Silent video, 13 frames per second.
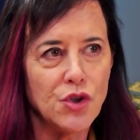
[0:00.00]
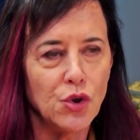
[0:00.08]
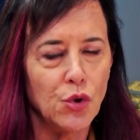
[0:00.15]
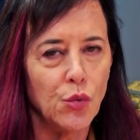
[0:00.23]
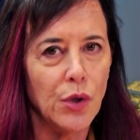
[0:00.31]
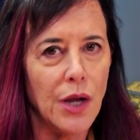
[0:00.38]

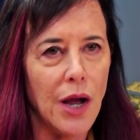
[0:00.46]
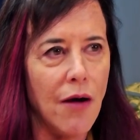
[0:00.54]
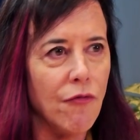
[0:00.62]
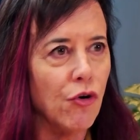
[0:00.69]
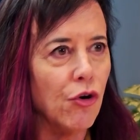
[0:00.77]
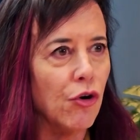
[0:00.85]
to
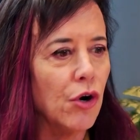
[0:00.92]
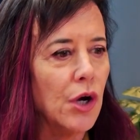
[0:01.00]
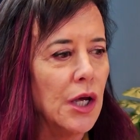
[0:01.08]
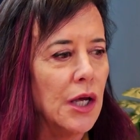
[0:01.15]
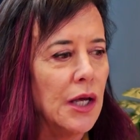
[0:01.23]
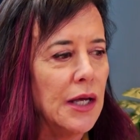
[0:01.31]
whatever
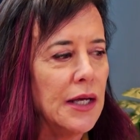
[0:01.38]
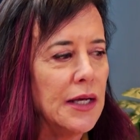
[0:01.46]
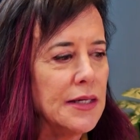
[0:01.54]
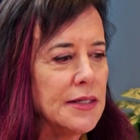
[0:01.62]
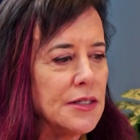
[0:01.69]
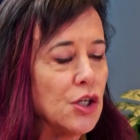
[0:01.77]

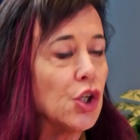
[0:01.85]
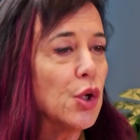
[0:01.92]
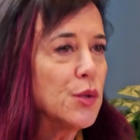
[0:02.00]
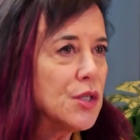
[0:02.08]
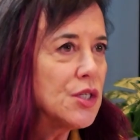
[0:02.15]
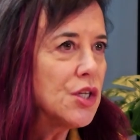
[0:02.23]
is
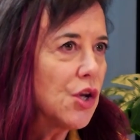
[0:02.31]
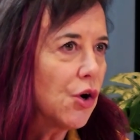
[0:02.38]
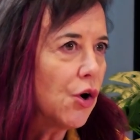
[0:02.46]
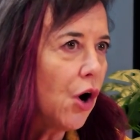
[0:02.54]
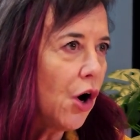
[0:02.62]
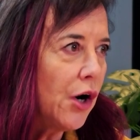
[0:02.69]
closest to
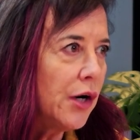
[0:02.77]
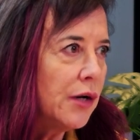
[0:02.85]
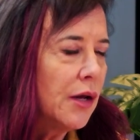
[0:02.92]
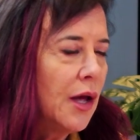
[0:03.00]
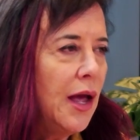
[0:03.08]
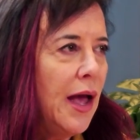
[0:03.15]
their heart.